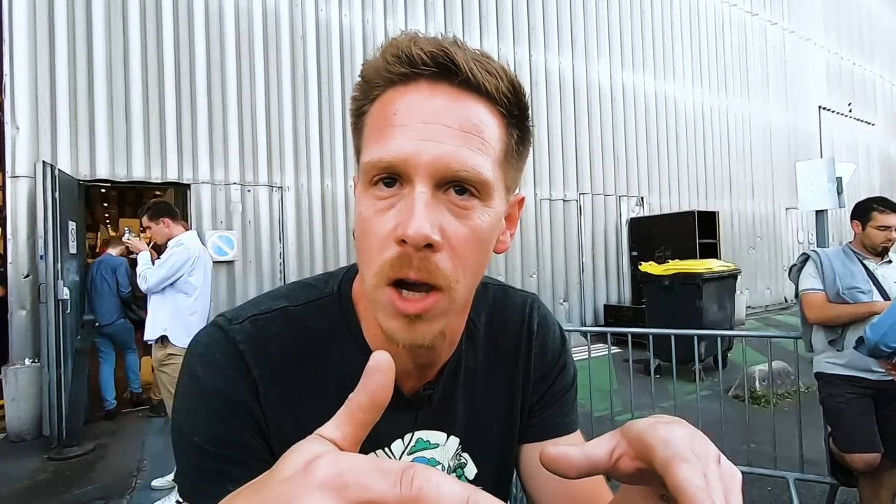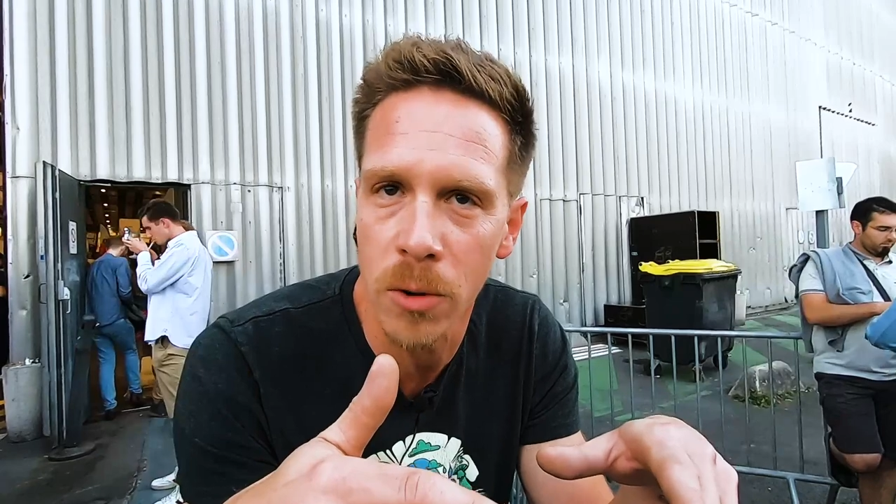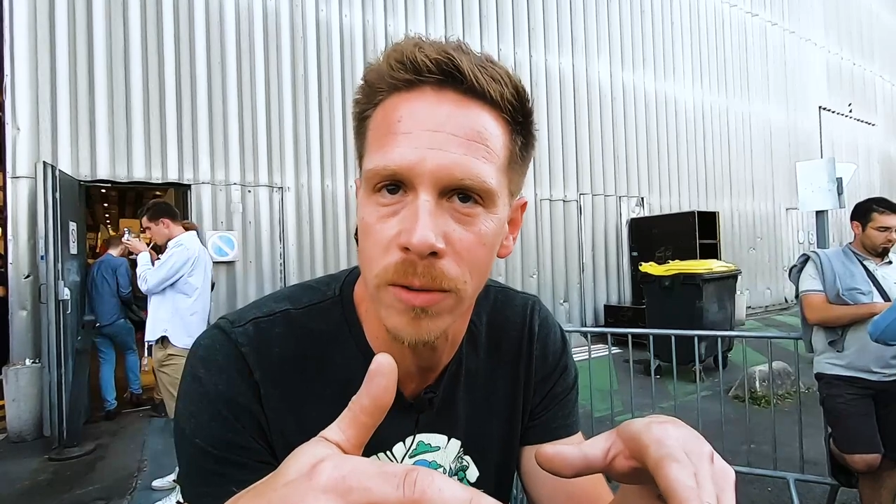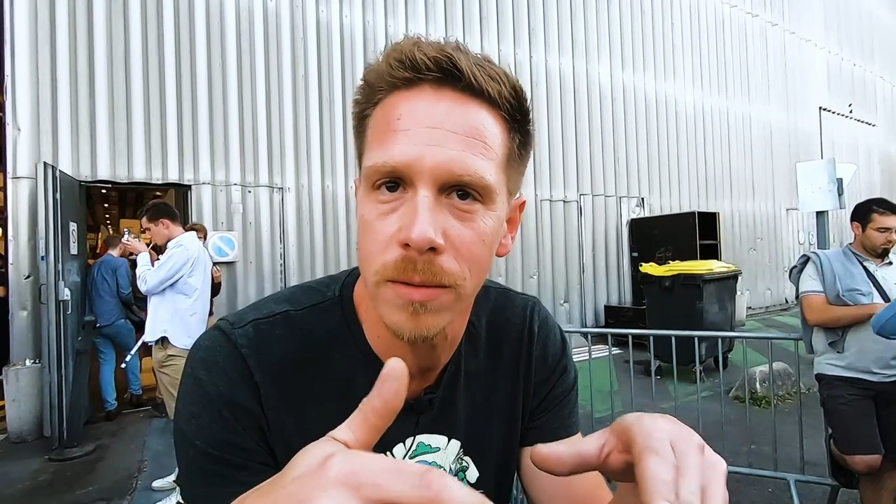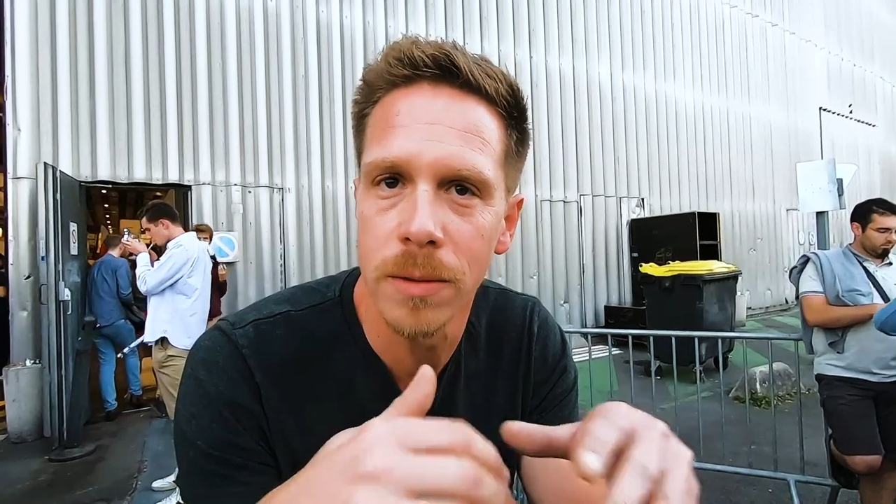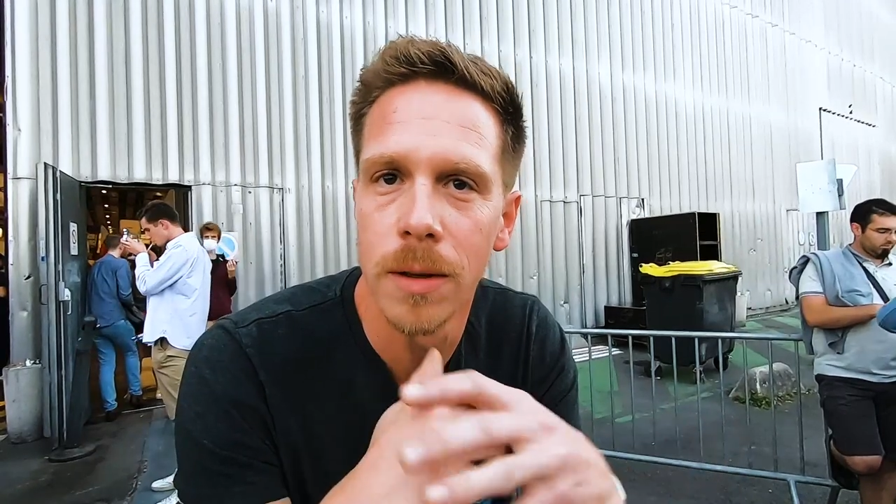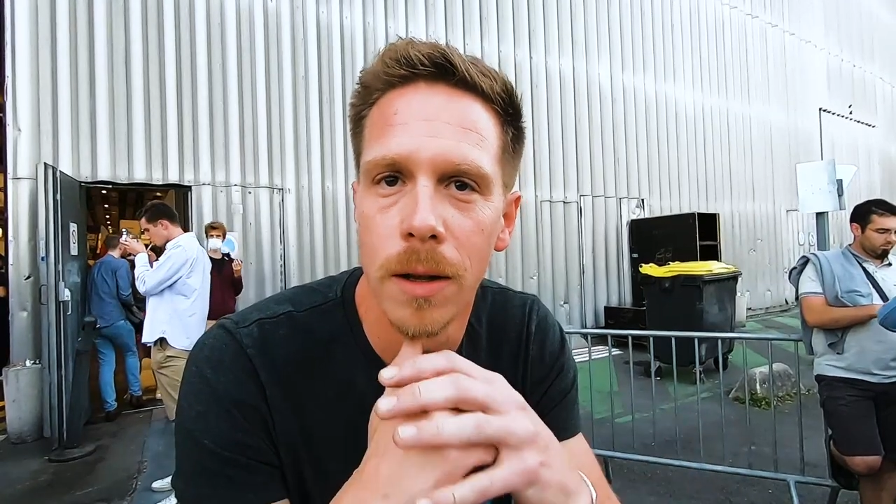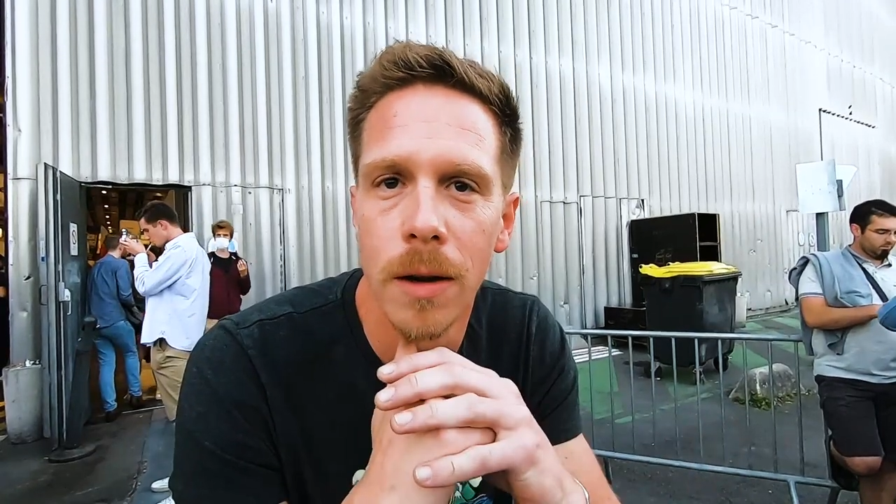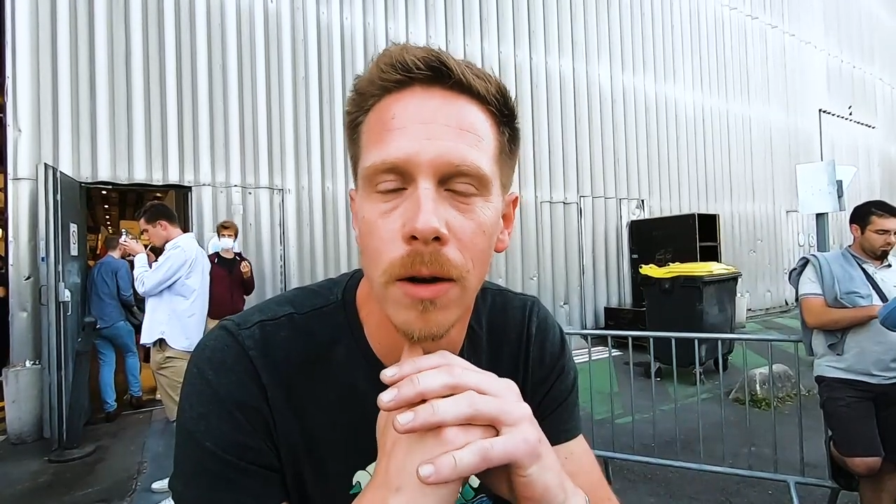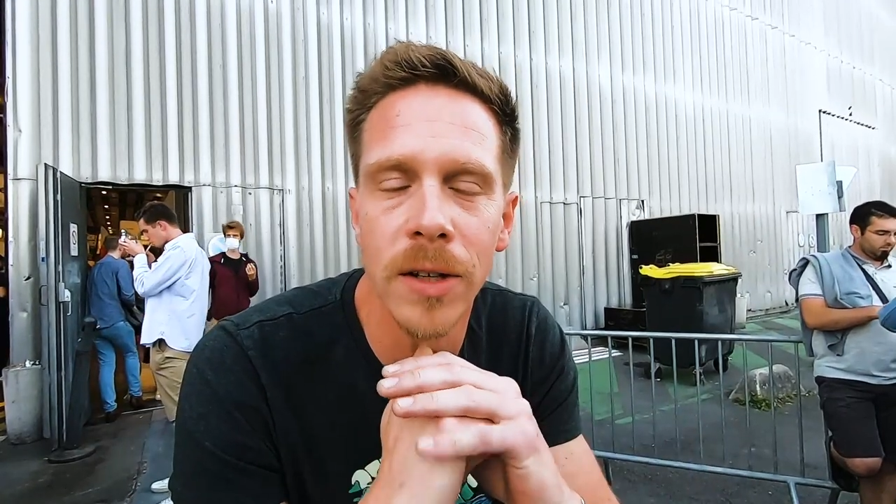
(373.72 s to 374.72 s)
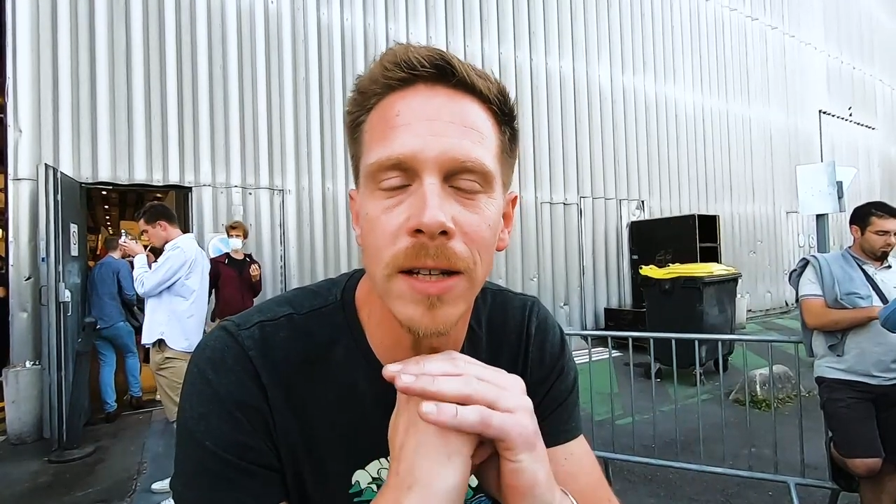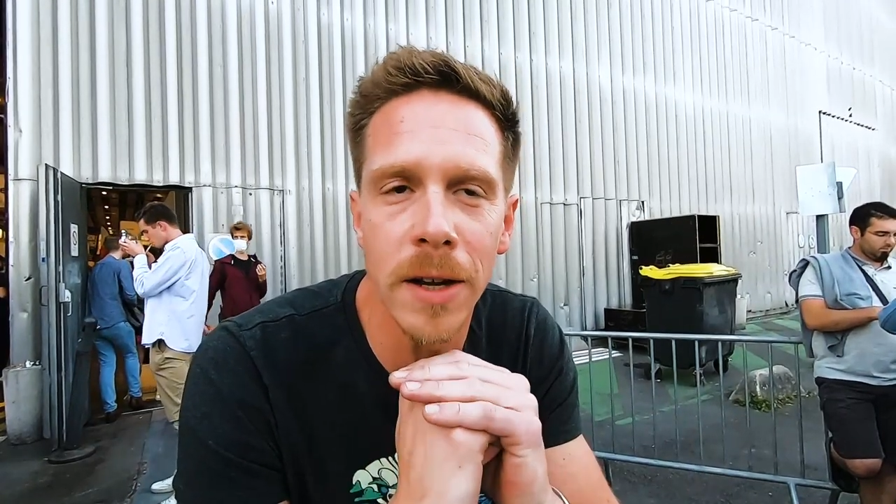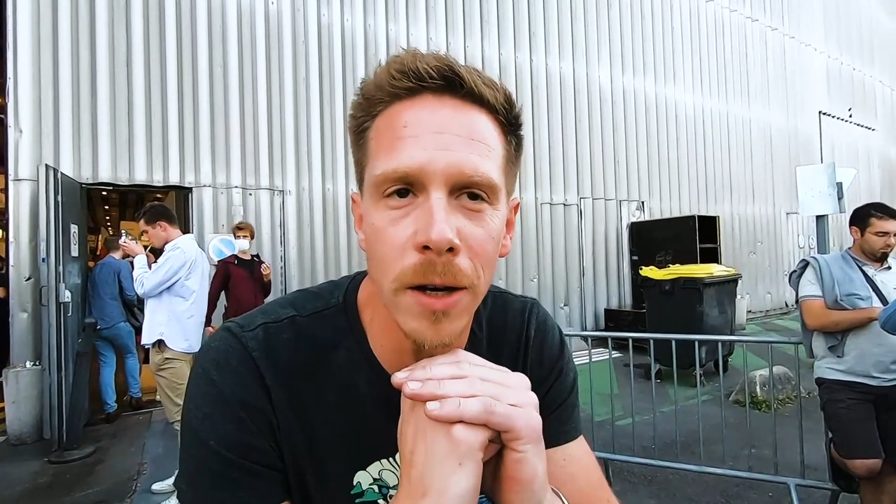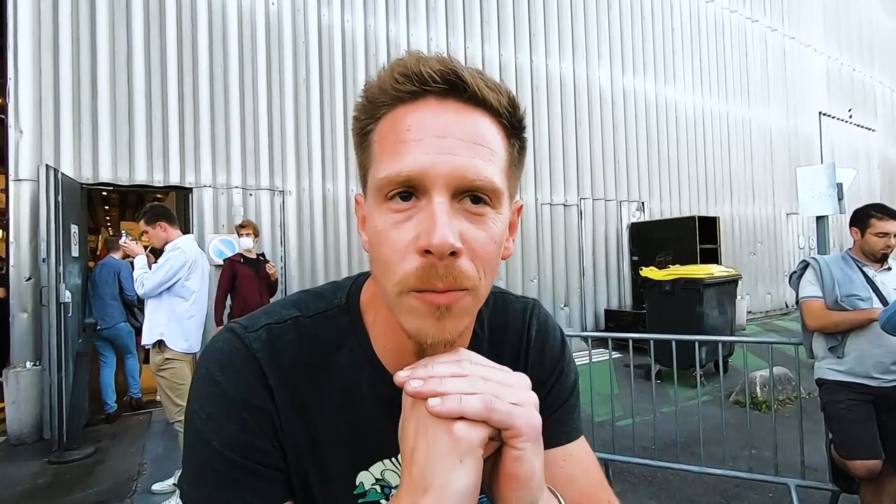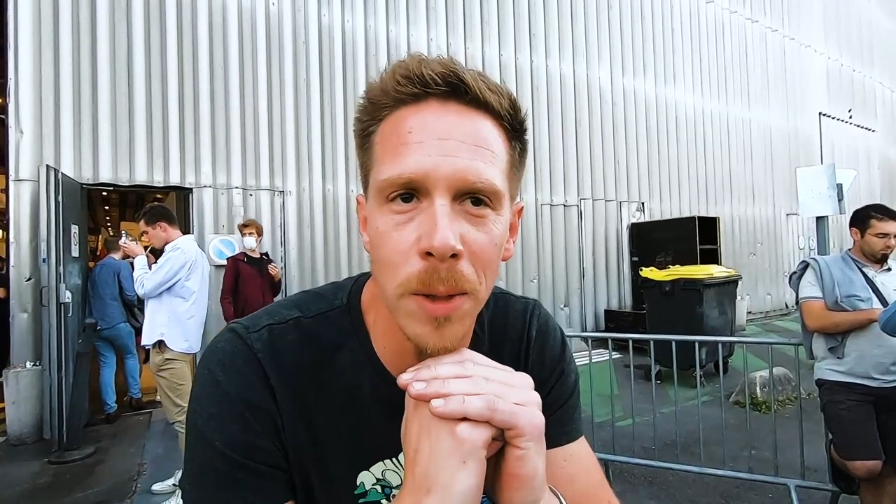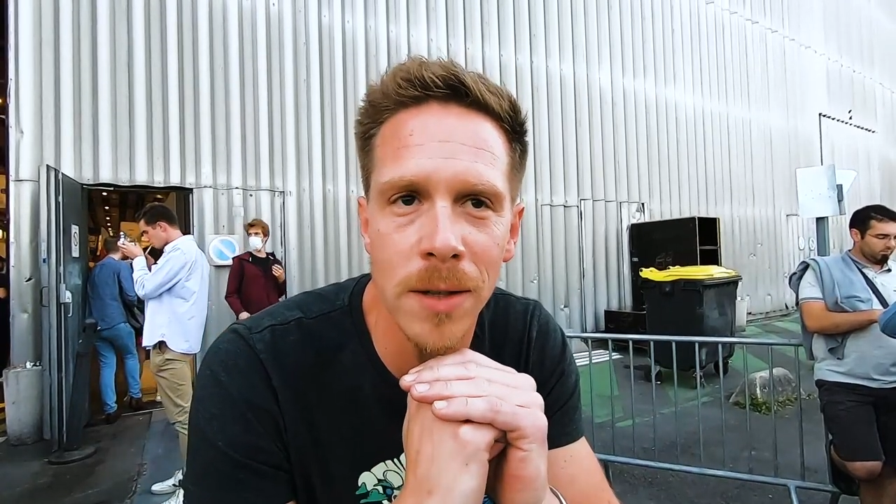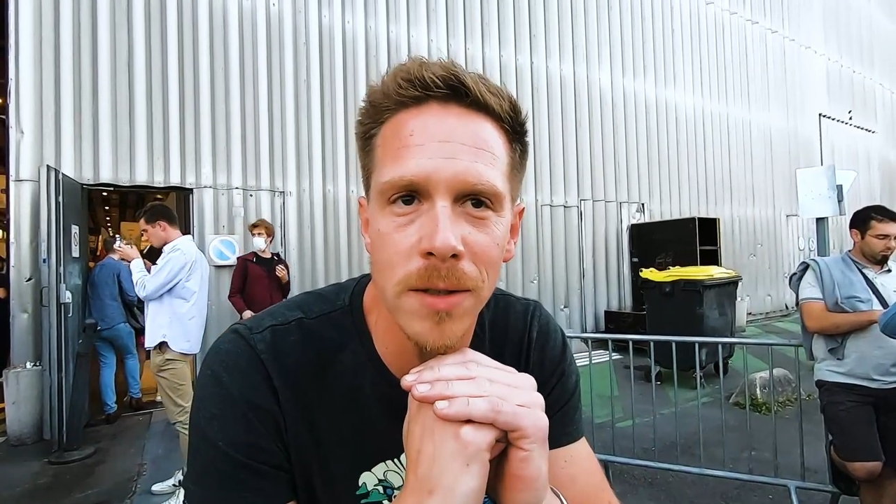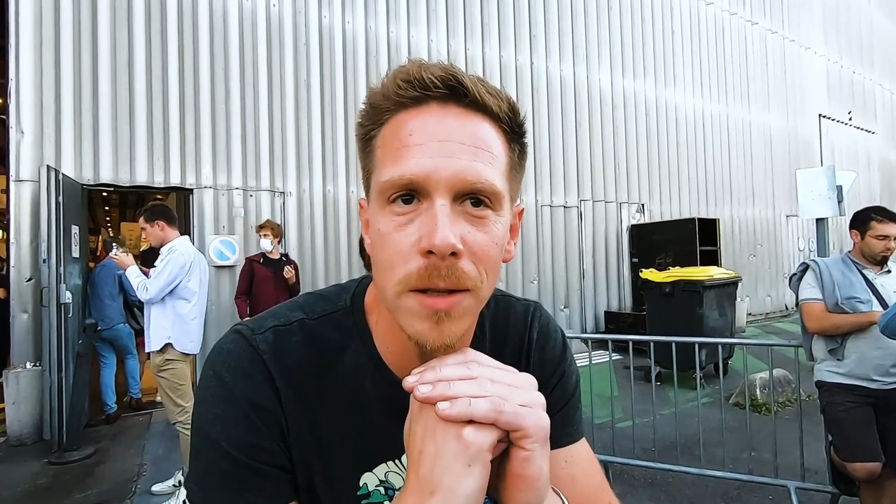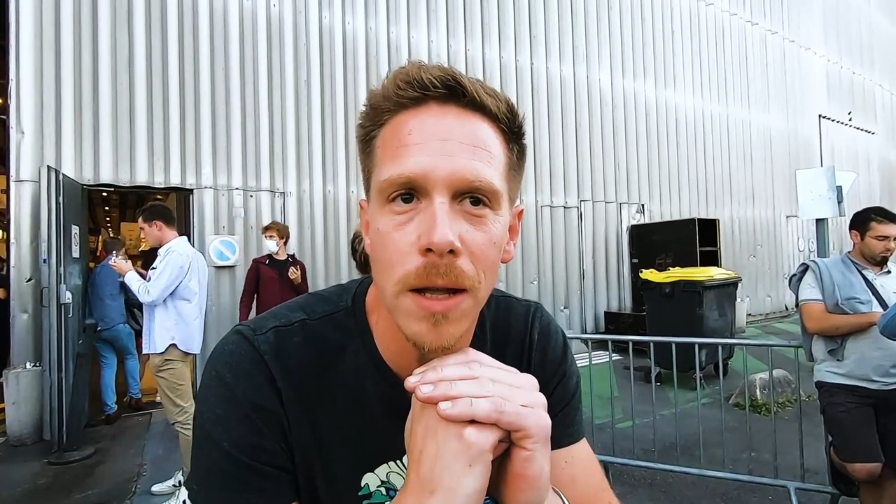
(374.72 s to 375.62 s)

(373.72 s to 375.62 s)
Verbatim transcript: own on that kind of beers.